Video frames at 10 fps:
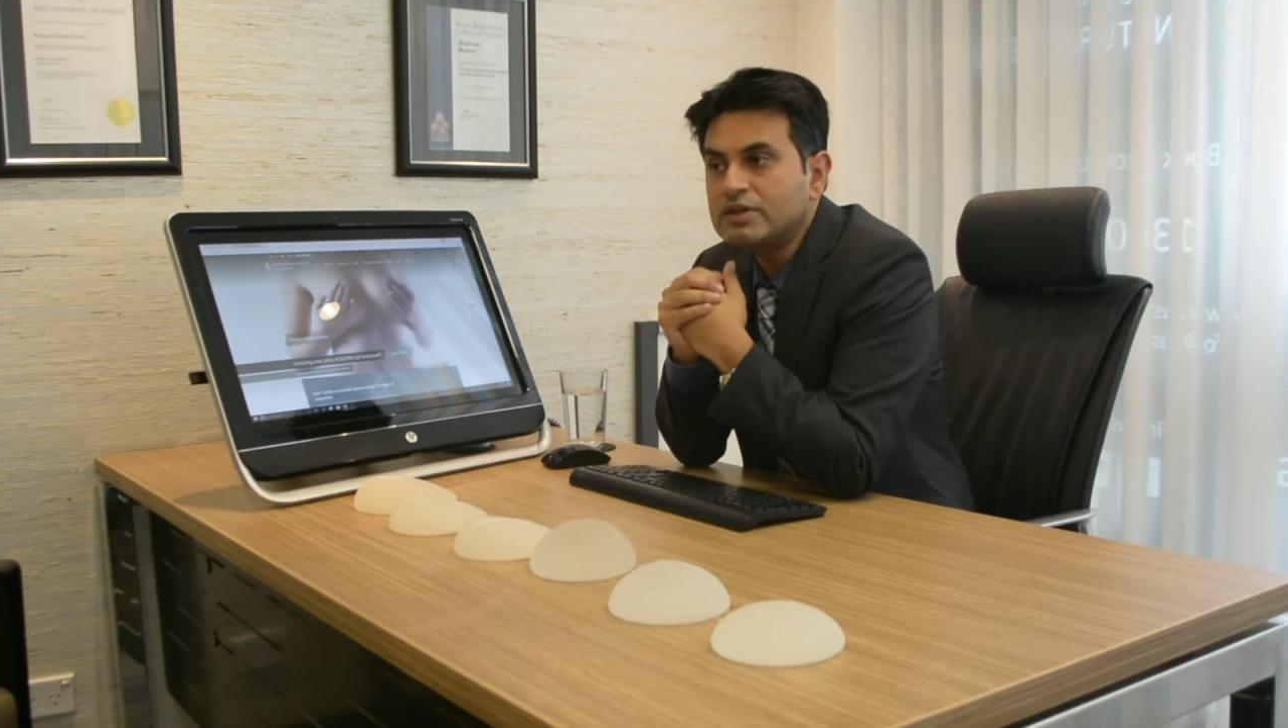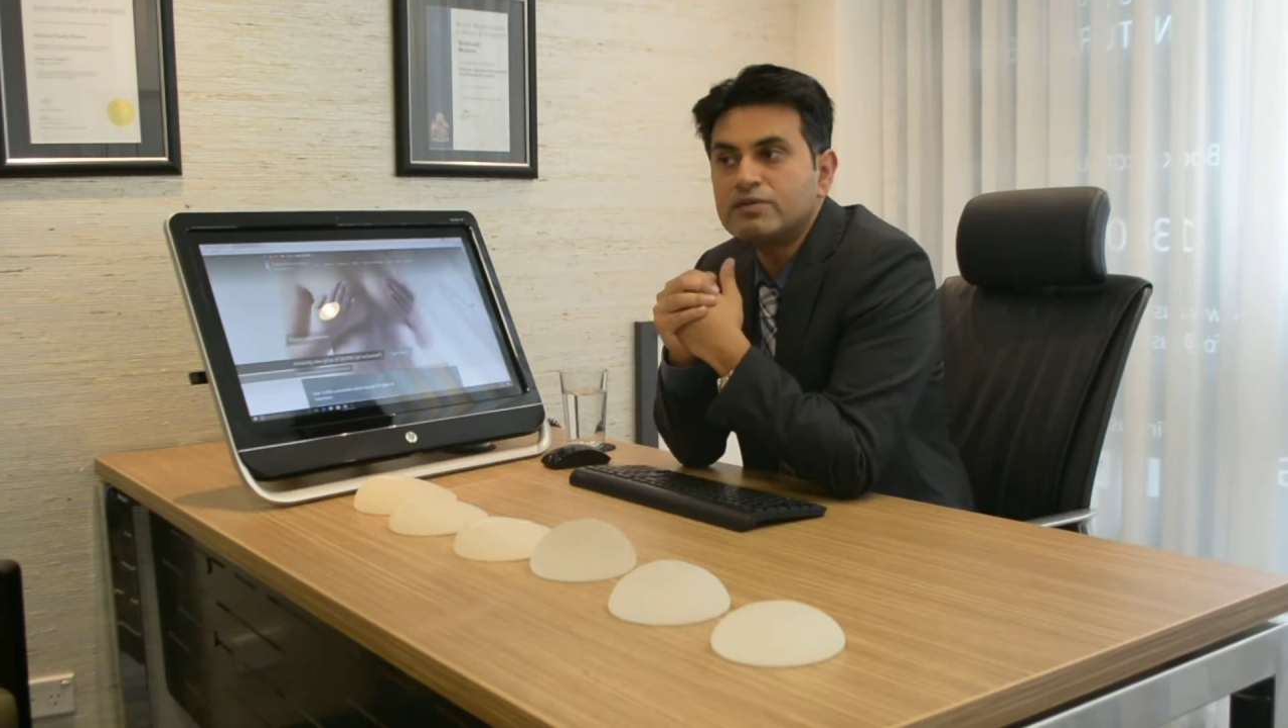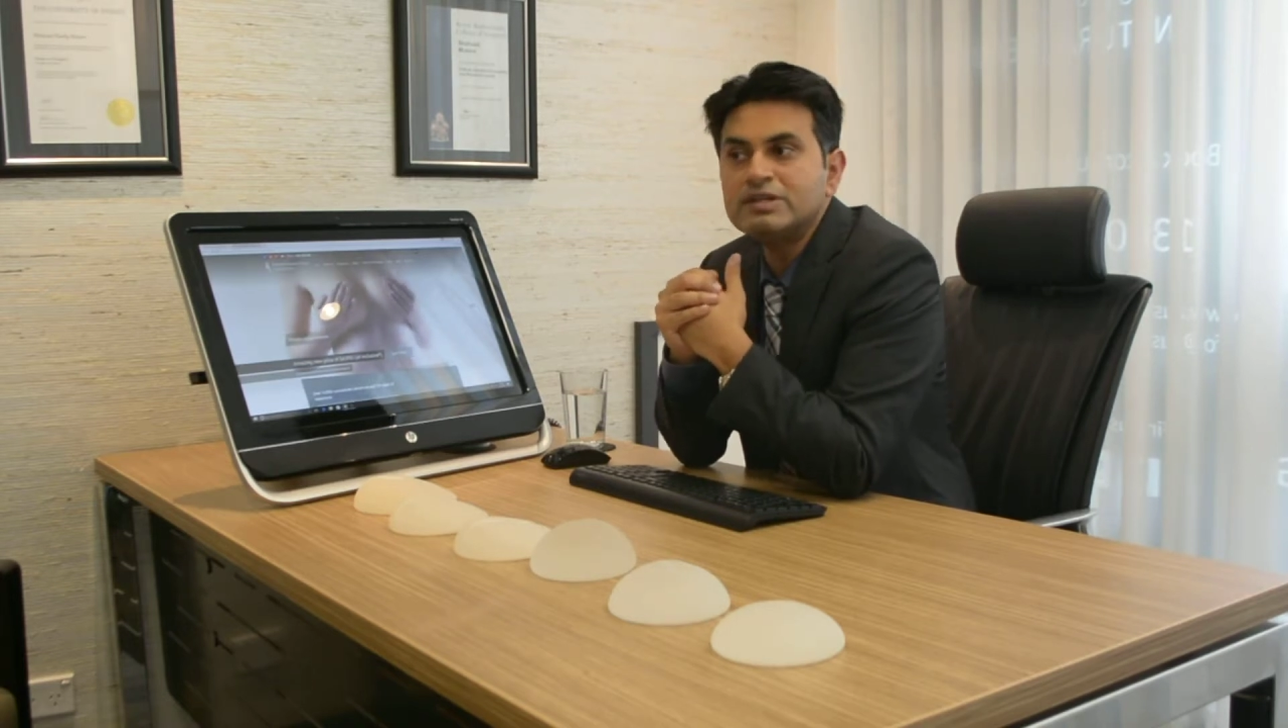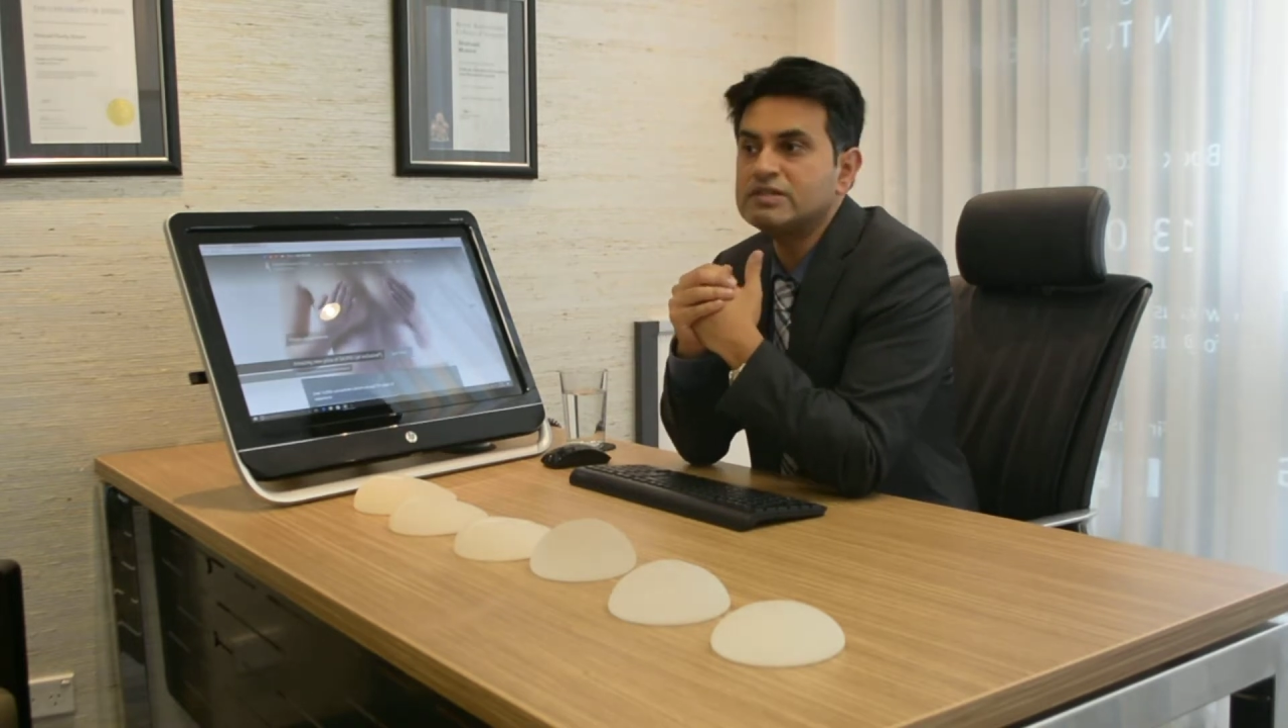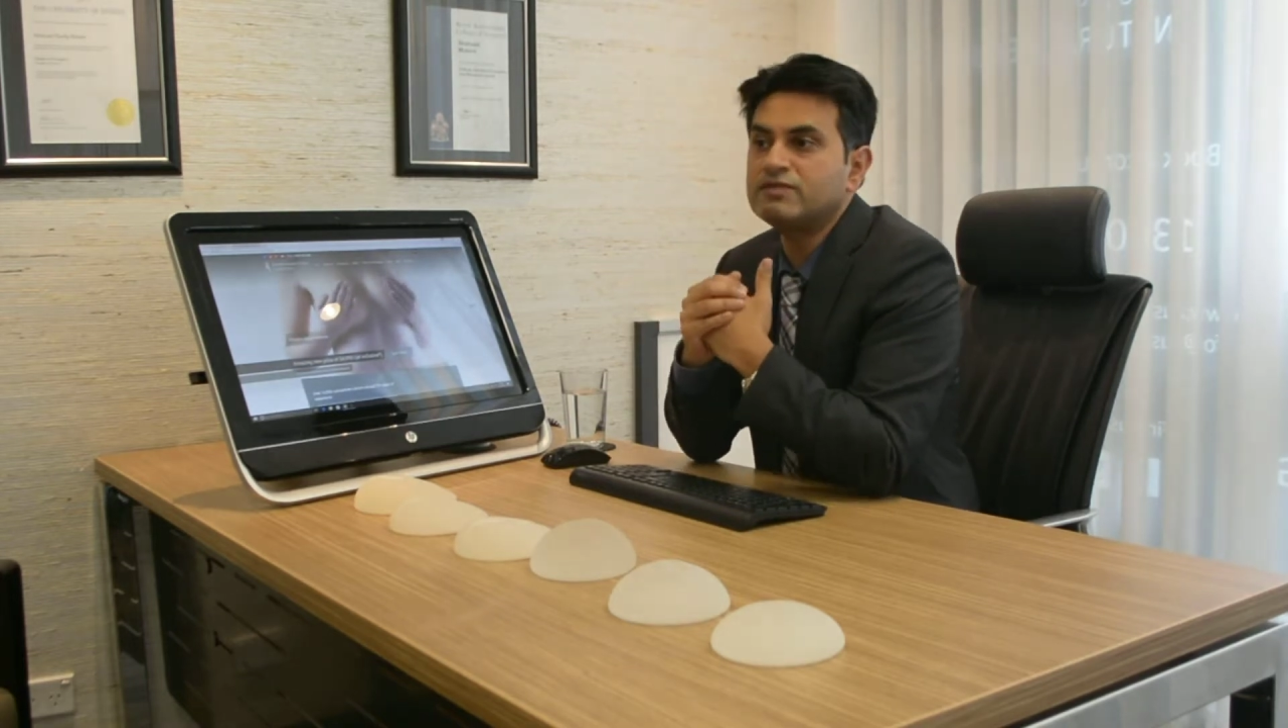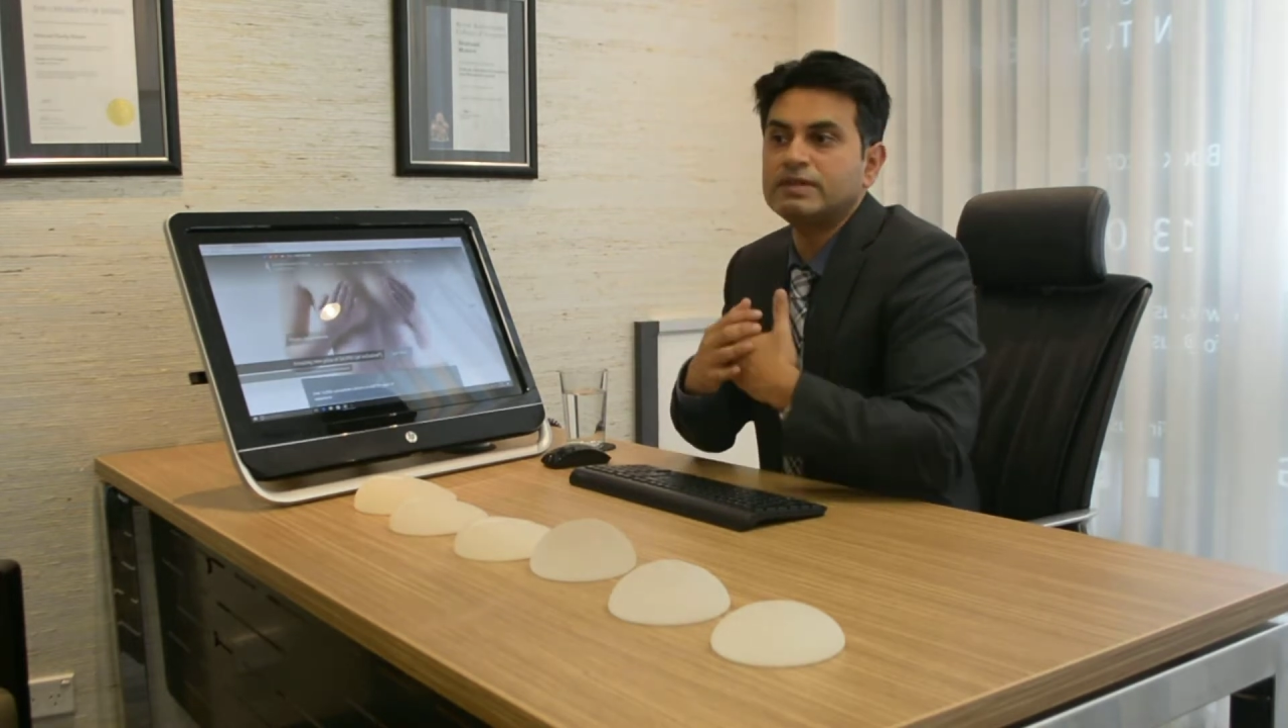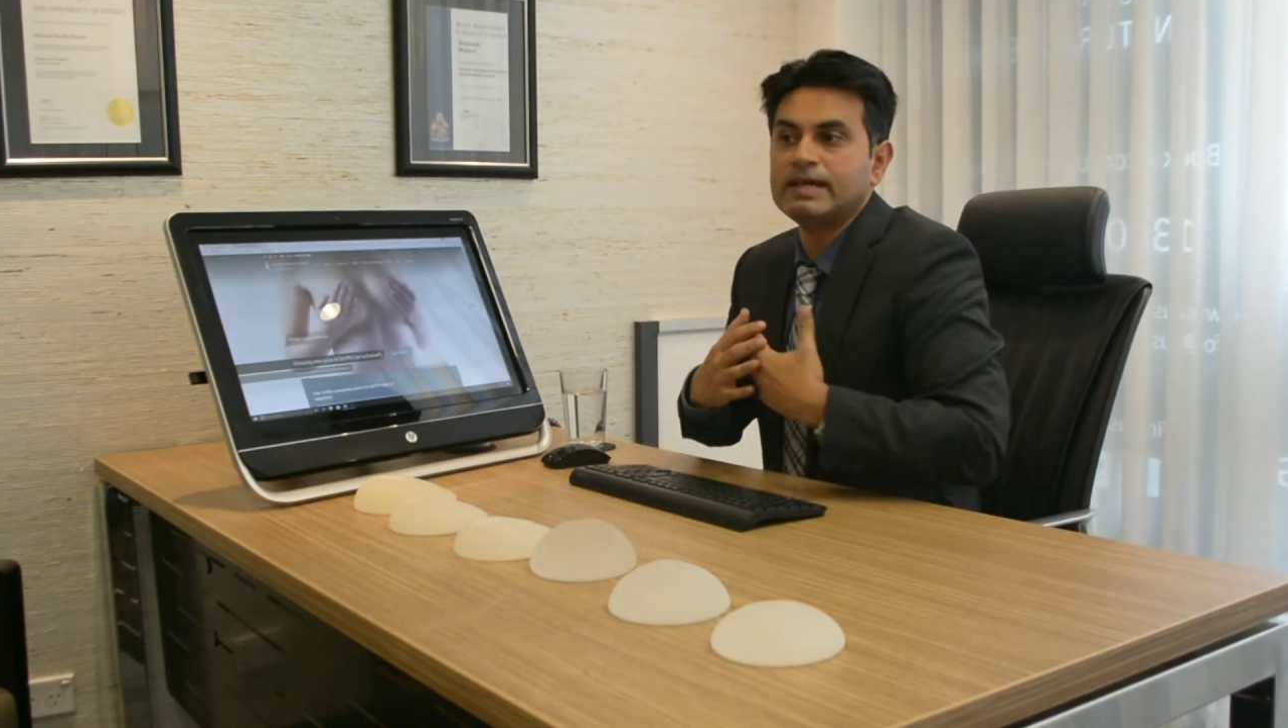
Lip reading: The reason for